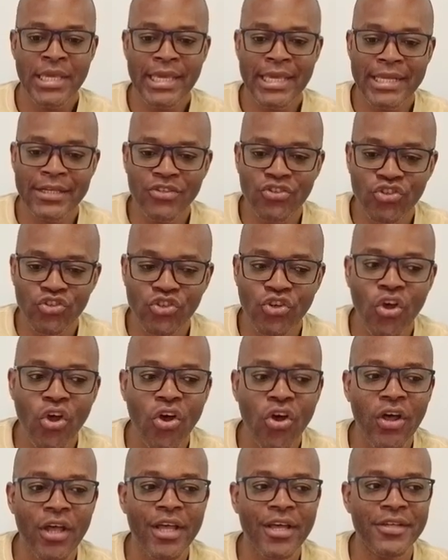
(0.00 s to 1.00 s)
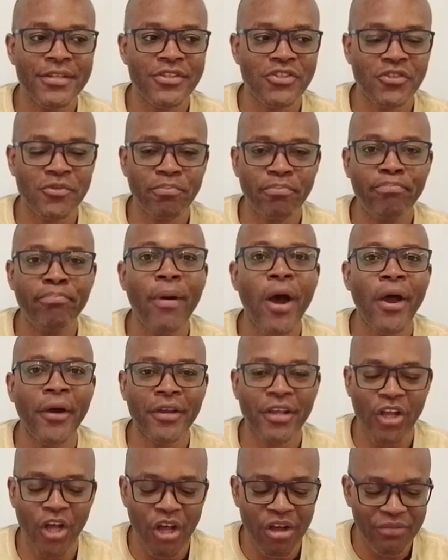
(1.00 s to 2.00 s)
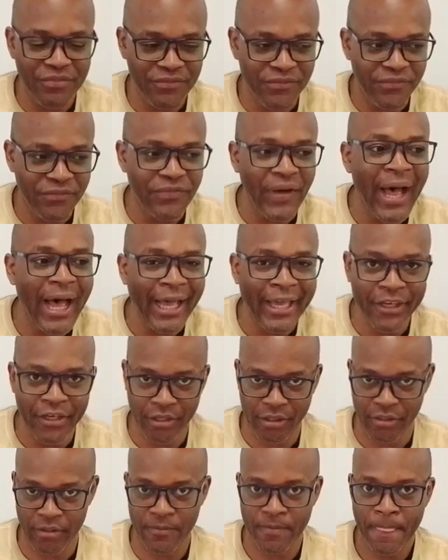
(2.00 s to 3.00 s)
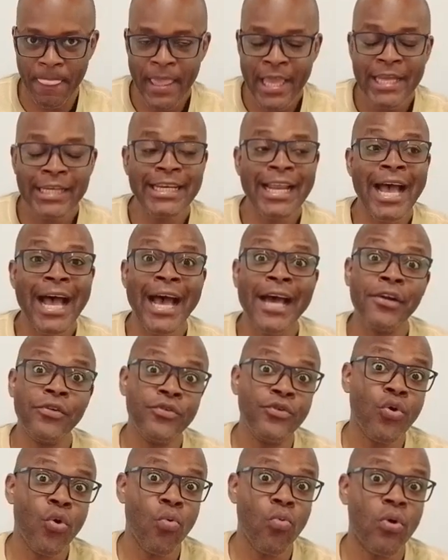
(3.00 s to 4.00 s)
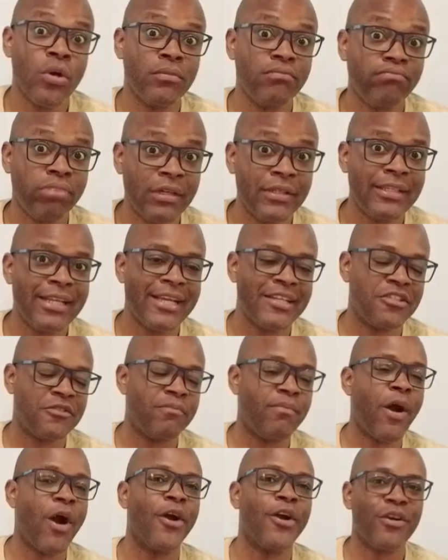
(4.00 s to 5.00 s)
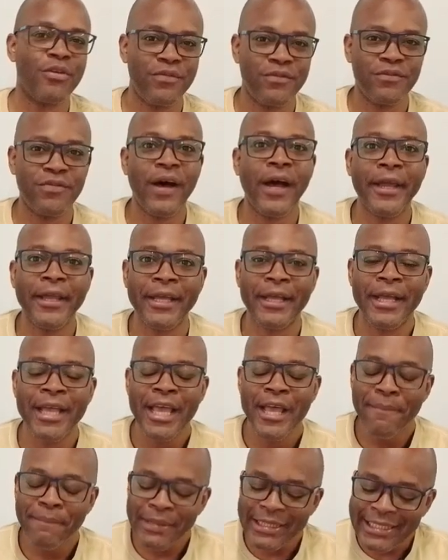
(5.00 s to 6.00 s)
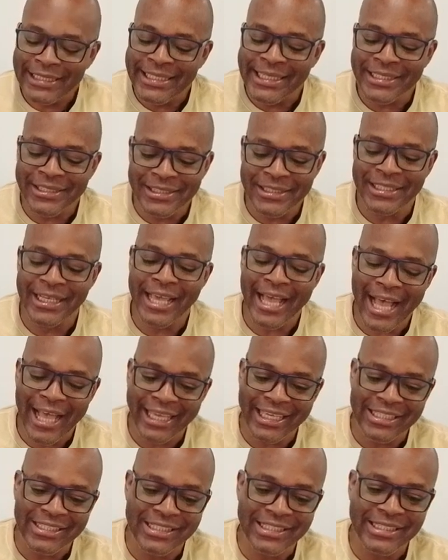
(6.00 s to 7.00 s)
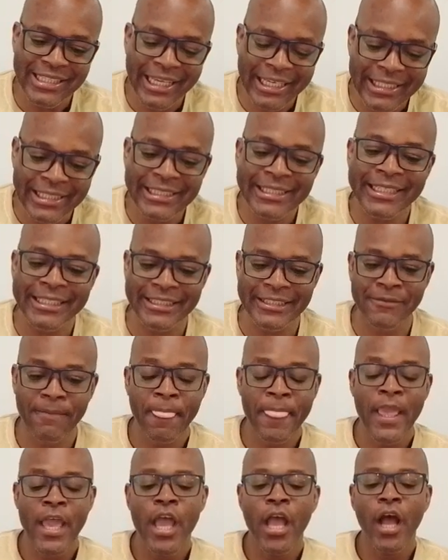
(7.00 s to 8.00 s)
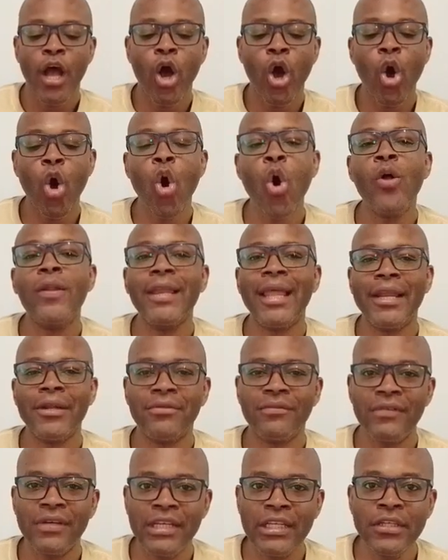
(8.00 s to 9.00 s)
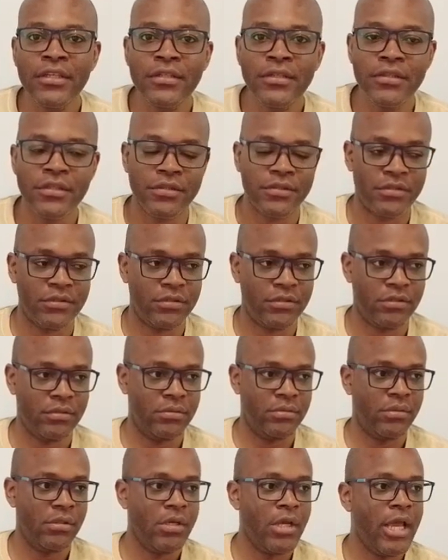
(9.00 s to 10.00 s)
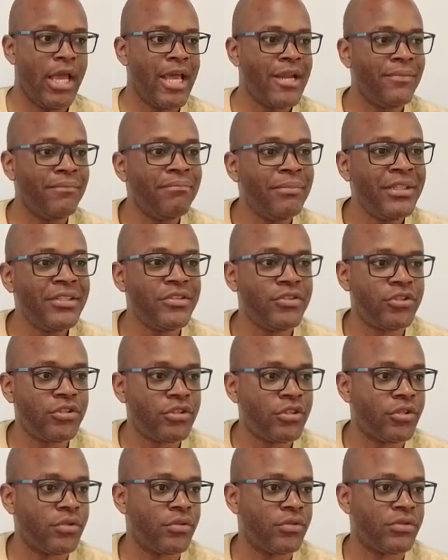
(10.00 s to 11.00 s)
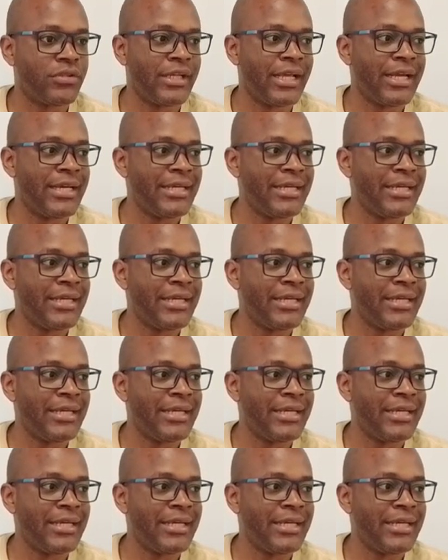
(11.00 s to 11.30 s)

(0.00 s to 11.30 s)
it saw a spark of fire. Now, I don't know what brought that spark of fire, but this year, I can say this, a whole lot of leaders and ministers